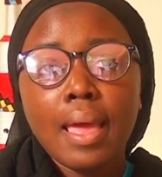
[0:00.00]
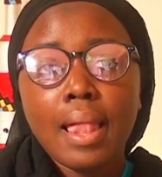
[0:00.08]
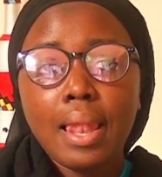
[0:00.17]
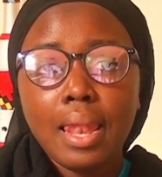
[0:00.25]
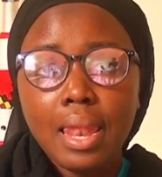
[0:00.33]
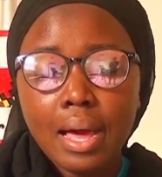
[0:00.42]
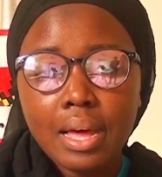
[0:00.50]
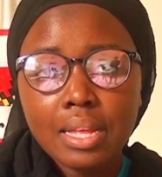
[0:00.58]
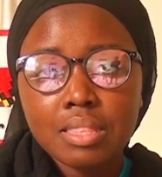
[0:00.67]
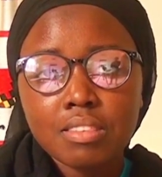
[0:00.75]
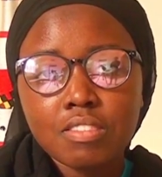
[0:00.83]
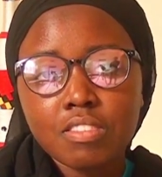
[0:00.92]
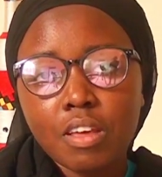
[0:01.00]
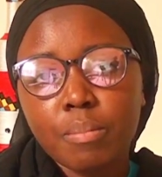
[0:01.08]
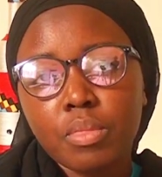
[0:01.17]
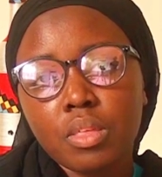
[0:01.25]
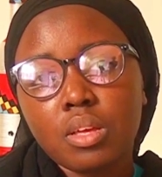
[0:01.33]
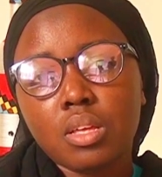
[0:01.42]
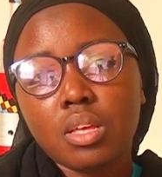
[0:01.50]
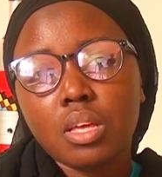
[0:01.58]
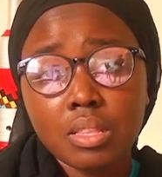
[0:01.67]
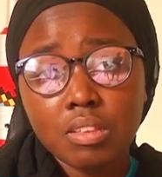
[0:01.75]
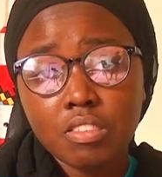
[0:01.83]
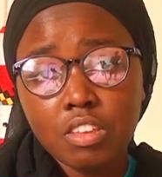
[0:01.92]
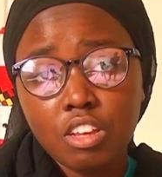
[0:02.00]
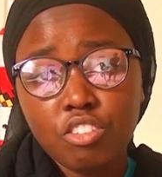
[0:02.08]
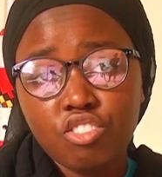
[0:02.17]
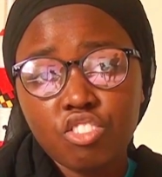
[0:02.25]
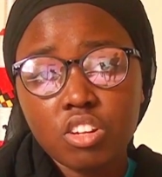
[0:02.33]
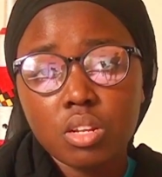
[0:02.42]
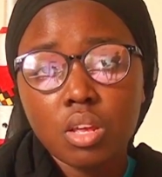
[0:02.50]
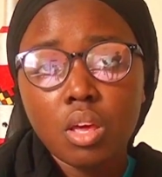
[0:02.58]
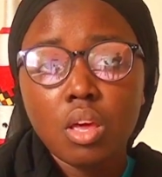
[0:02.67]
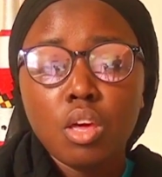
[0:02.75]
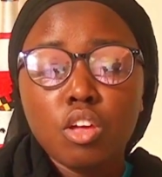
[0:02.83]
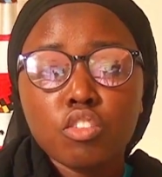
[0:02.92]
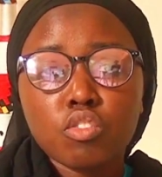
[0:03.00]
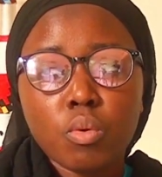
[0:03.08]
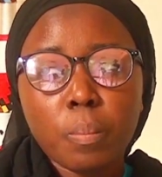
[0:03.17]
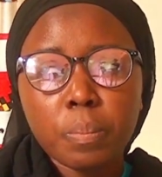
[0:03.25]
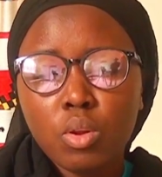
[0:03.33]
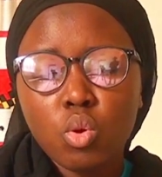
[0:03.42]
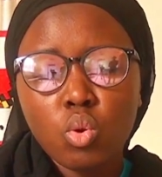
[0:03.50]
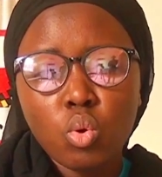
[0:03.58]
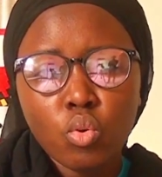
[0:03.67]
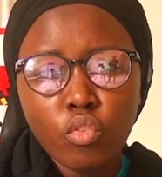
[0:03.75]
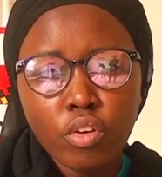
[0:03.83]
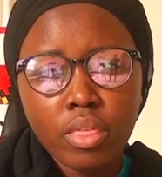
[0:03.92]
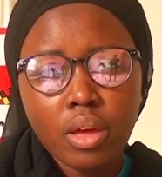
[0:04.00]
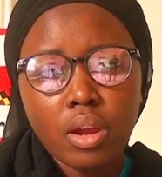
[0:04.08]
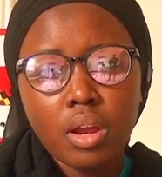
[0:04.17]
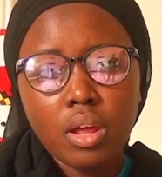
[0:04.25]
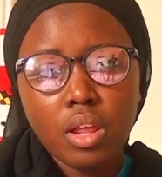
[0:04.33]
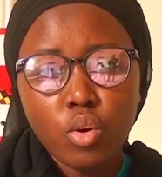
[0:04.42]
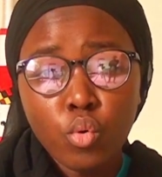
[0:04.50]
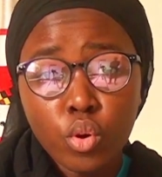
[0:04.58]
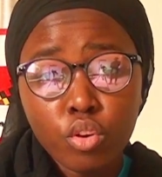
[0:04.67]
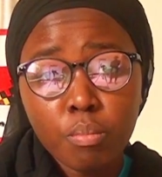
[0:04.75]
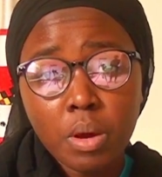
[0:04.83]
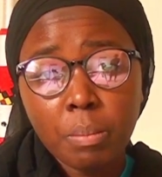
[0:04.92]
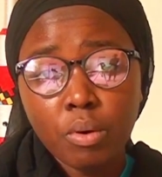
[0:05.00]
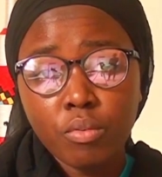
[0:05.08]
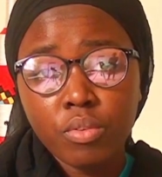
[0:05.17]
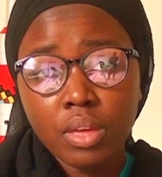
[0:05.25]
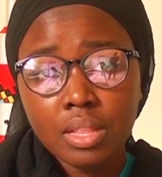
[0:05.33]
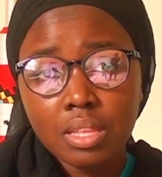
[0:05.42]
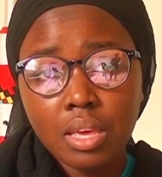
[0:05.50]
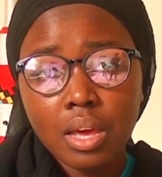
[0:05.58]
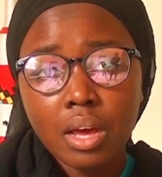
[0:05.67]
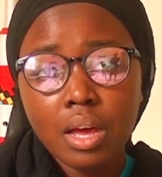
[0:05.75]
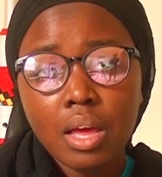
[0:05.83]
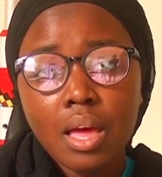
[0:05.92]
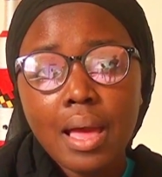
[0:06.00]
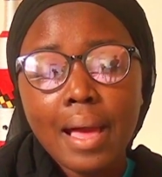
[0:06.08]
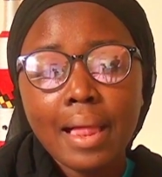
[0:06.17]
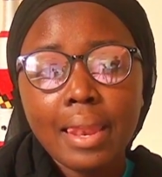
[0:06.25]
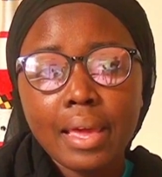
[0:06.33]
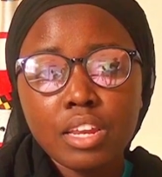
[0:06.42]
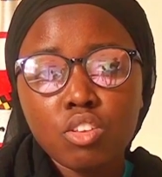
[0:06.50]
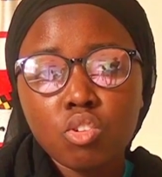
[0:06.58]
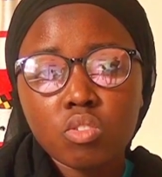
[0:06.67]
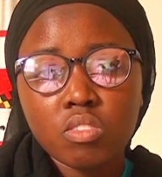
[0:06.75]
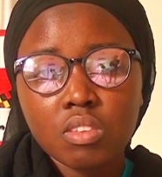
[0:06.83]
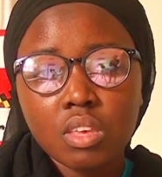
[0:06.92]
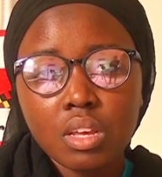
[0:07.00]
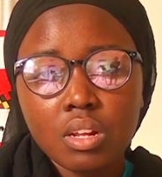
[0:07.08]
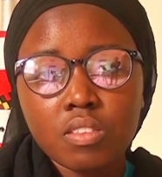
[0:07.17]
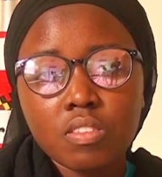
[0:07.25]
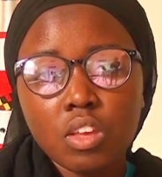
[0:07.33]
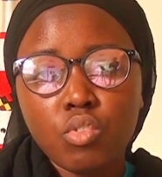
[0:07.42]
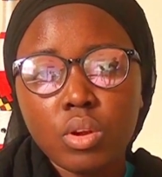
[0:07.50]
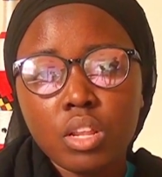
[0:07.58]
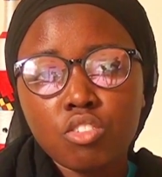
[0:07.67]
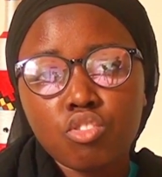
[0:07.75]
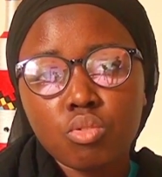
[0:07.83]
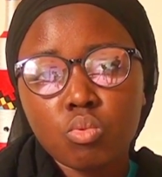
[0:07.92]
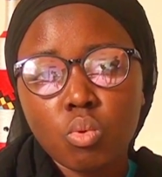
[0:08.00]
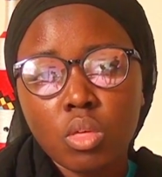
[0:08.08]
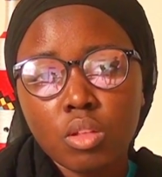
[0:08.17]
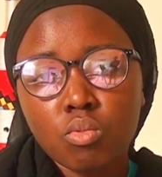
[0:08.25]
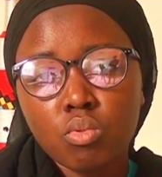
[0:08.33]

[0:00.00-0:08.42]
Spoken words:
learned something that is ancient. So look for the roadmap of that year. Align your skills in relation to that